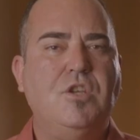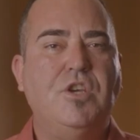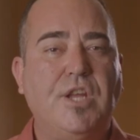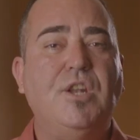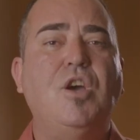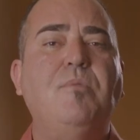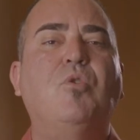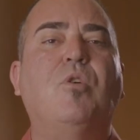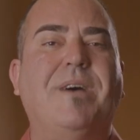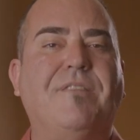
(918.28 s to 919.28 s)
You can learn
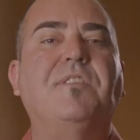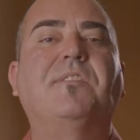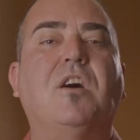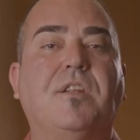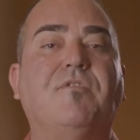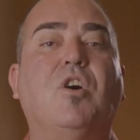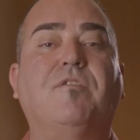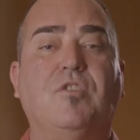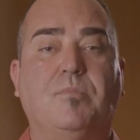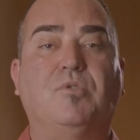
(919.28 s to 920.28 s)
more about this kind of
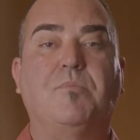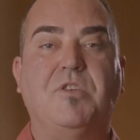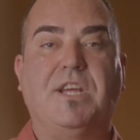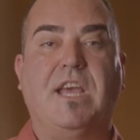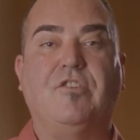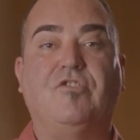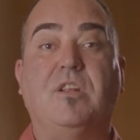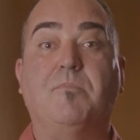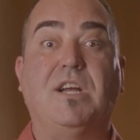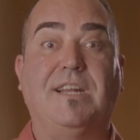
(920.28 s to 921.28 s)
nonverbal communication
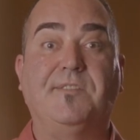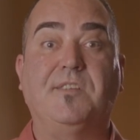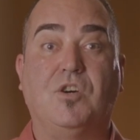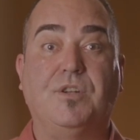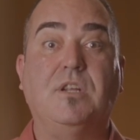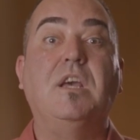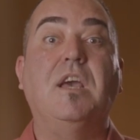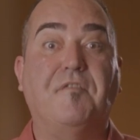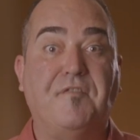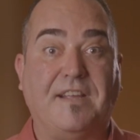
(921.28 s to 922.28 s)
in my lesson on
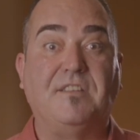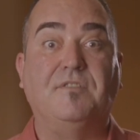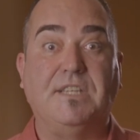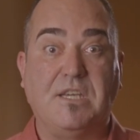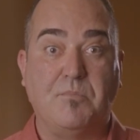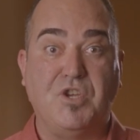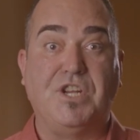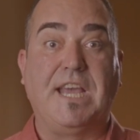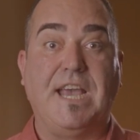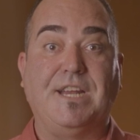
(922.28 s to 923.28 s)
effectively
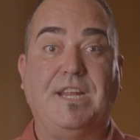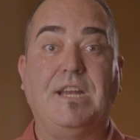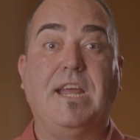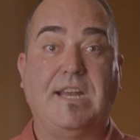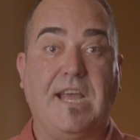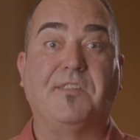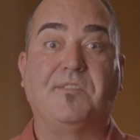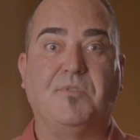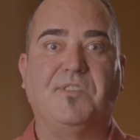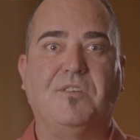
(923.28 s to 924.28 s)
communicating in
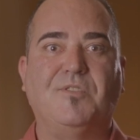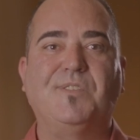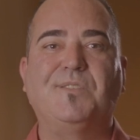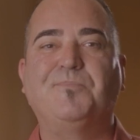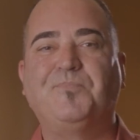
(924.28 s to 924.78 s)
customer service.